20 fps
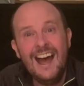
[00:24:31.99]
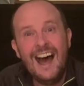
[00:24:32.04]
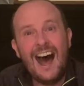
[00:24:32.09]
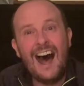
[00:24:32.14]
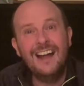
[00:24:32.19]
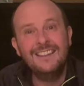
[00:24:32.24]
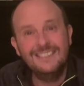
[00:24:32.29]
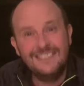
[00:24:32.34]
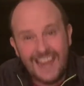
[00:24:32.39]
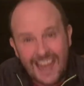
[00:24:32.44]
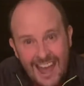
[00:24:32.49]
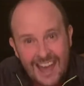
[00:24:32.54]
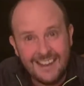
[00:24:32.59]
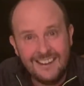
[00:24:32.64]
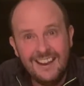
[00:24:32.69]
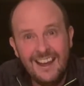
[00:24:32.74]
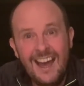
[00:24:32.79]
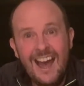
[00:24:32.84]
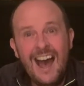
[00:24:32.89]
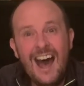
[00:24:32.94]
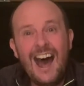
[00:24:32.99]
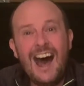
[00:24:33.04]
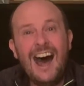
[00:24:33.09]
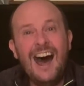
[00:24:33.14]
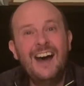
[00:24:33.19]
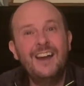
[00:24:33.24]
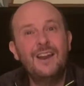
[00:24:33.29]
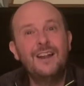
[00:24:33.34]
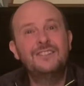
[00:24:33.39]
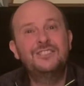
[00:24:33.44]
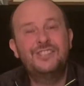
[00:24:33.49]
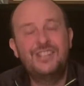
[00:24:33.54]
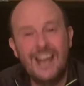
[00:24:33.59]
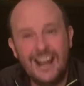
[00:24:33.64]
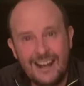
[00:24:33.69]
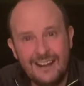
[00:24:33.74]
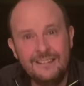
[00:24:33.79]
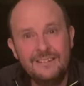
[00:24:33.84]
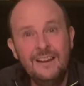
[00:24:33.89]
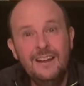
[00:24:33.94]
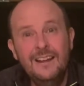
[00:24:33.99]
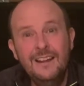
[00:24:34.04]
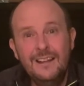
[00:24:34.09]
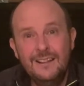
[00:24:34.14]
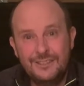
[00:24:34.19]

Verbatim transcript: and then I had a chicken,